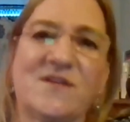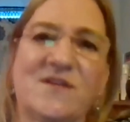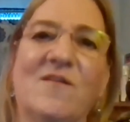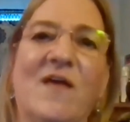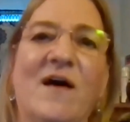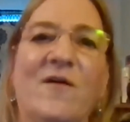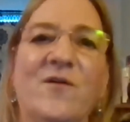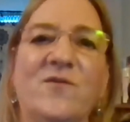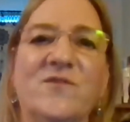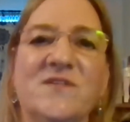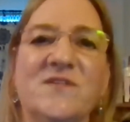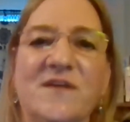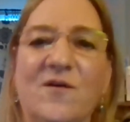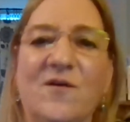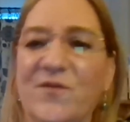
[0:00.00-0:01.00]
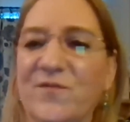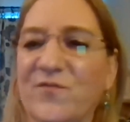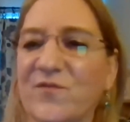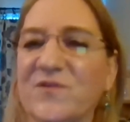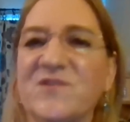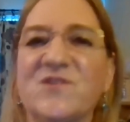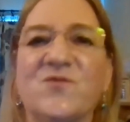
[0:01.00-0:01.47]
that allow you to tell
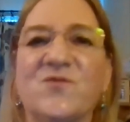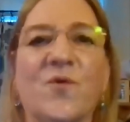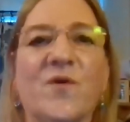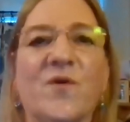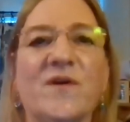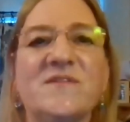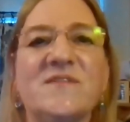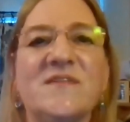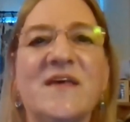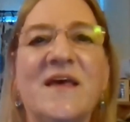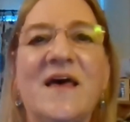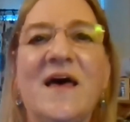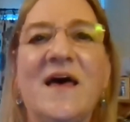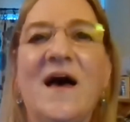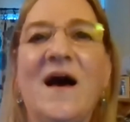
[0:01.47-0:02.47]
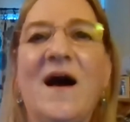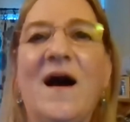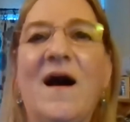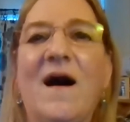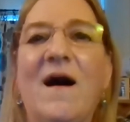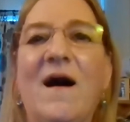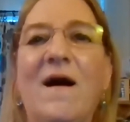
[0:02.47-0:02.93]
different stories.
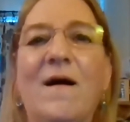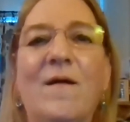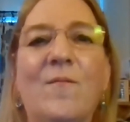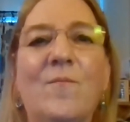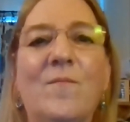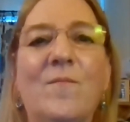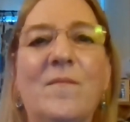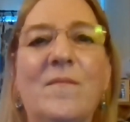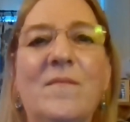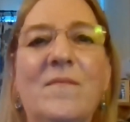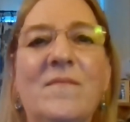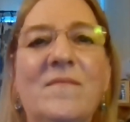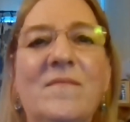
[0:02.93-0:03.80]
I'm